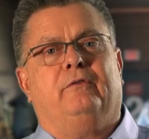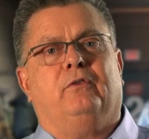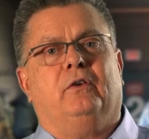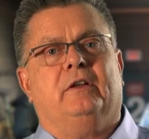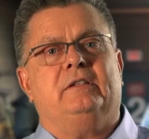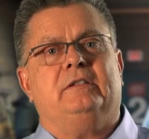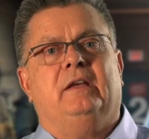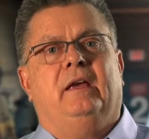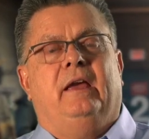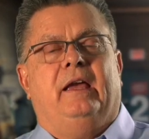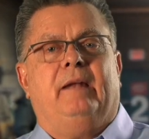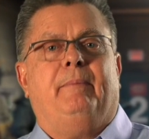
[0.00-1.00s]
furnace
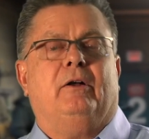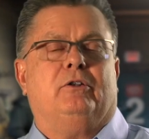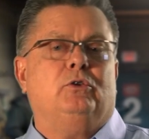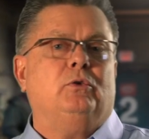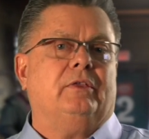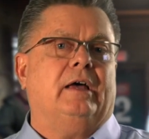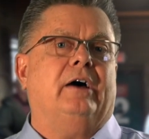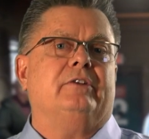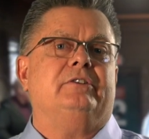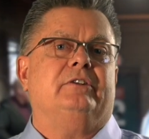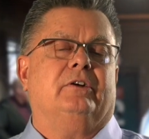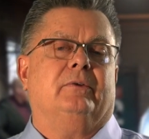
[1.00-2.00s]
at about
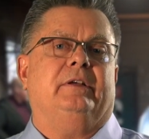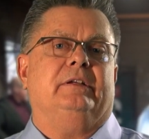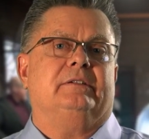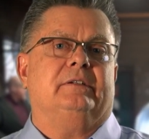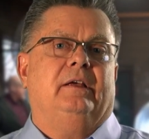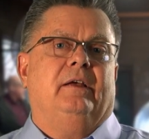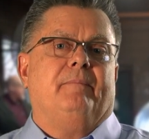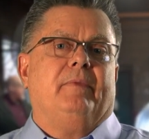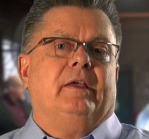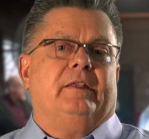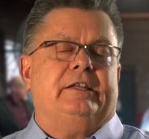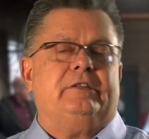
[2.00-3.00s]
2,000 degrees.
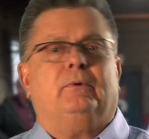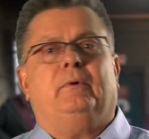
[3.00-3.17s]
This will